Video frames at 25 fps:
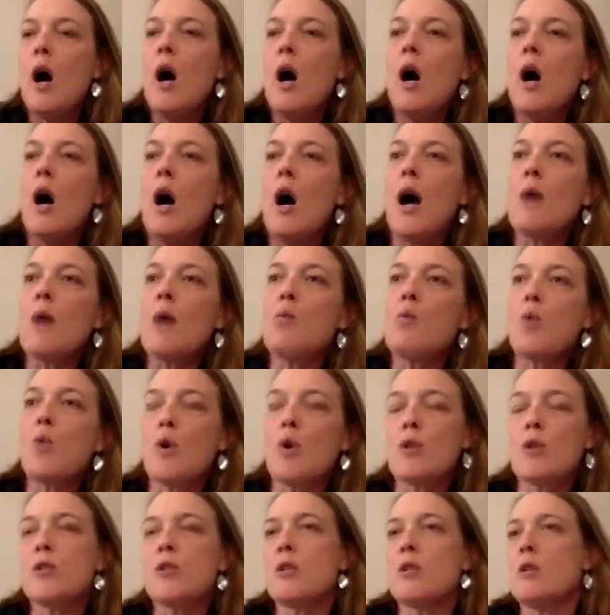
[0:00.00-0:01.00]
I
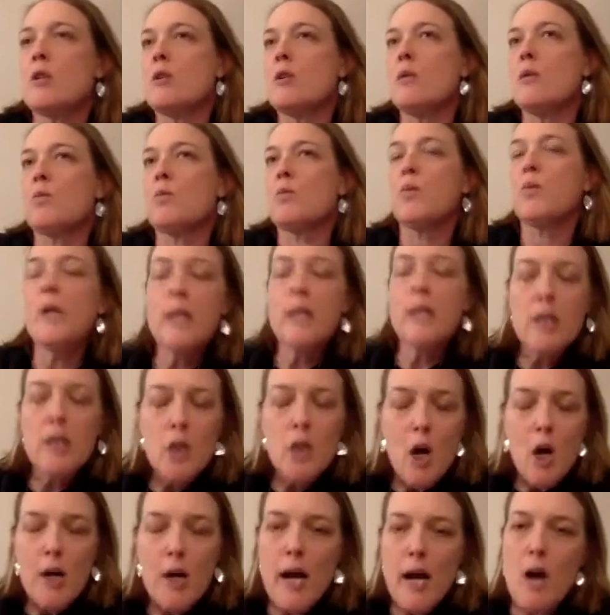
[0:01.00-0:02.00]
worked really
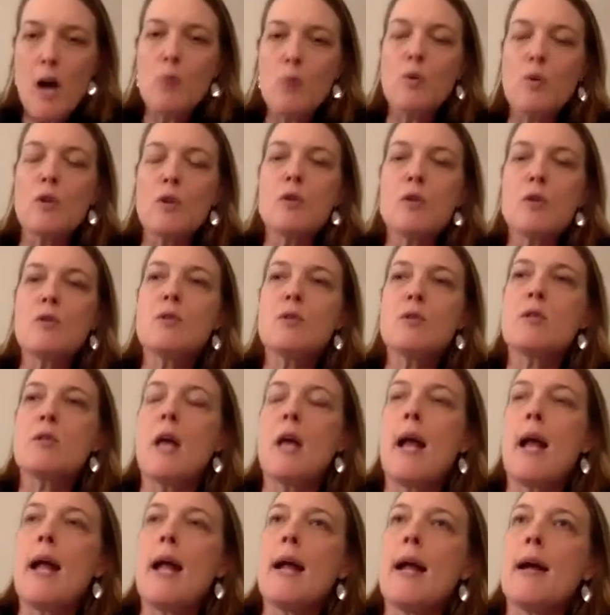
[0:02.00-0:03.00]
long hours
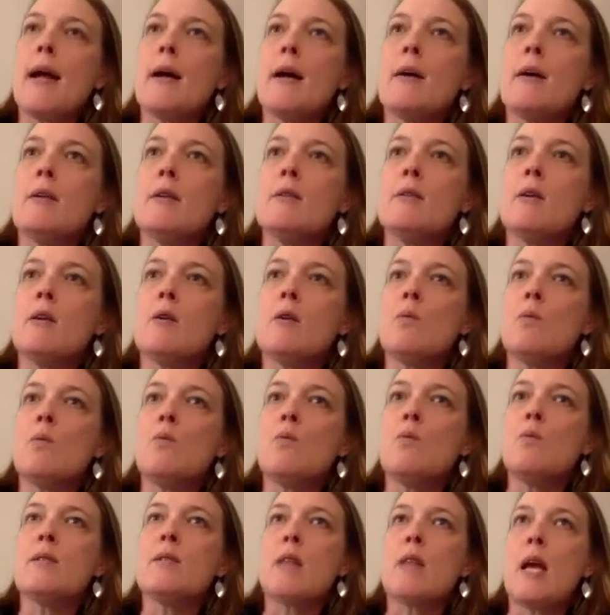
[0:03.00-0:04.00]
and
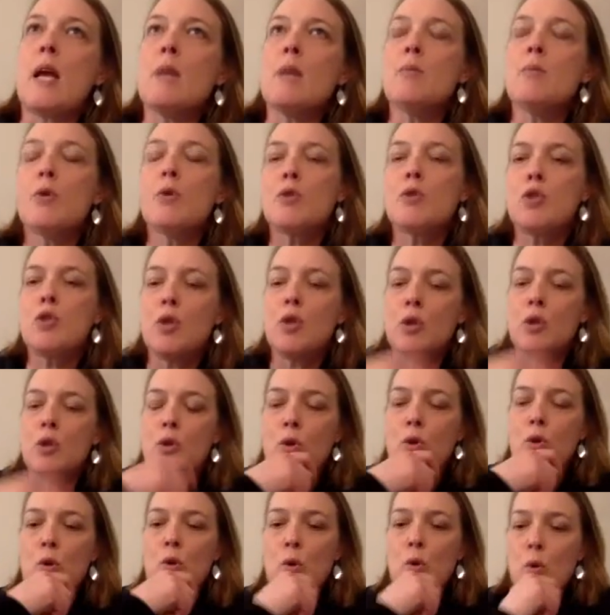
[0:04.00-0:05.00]
was able
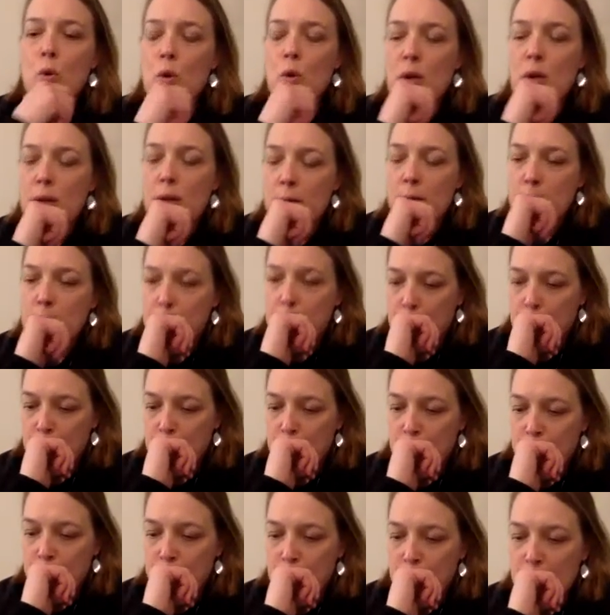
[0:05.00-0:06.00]
to
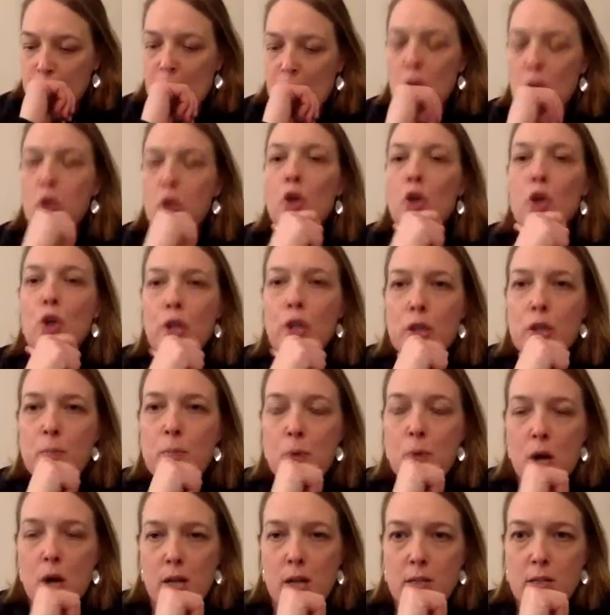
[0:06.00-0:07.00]
learn in the
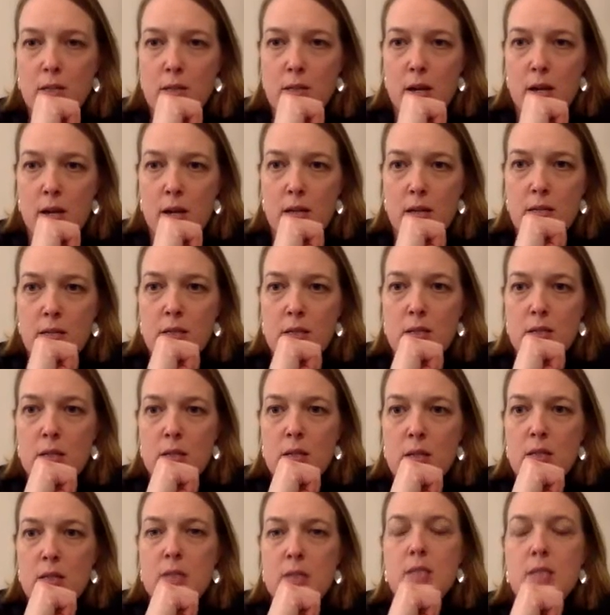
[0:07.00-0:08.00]
process,
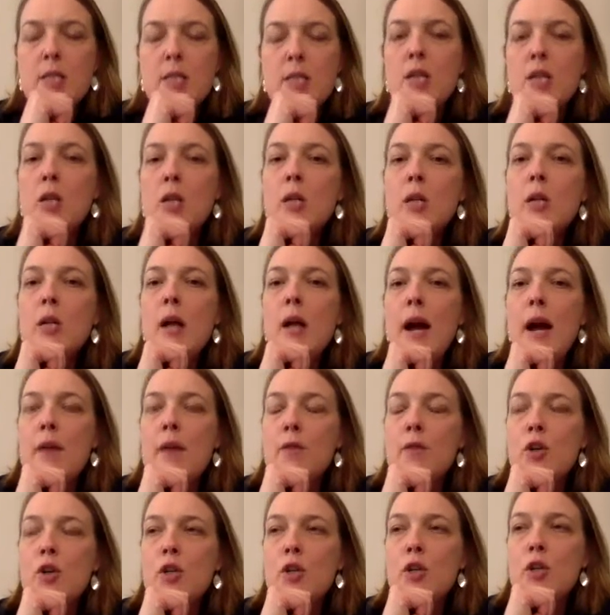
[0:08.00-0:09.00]
still have
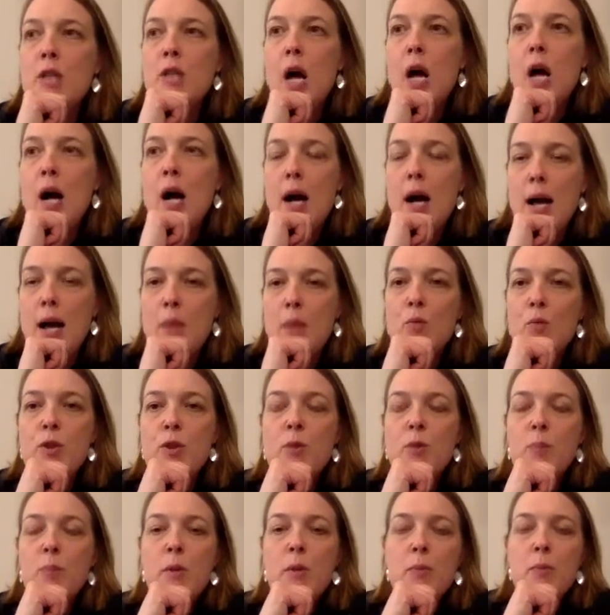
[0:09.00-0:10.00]
a good time with the
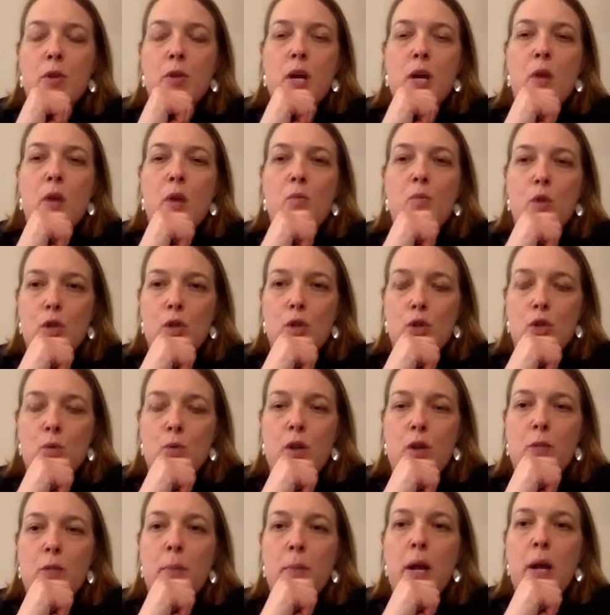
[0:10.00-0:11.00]
people that I worked
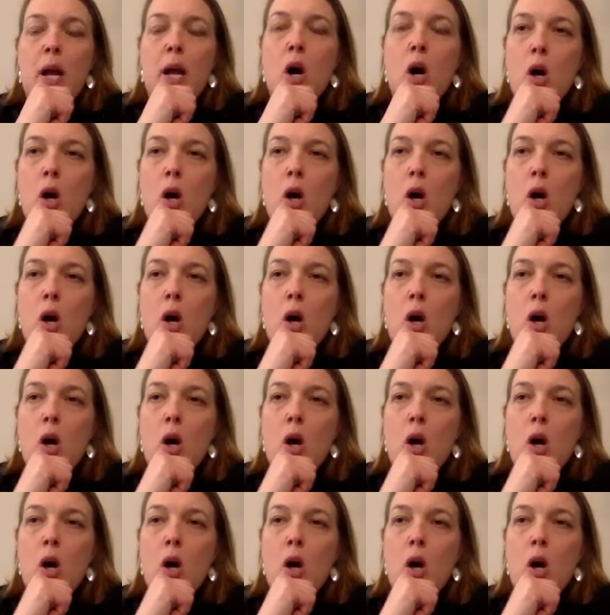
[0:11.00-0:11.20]
with, but it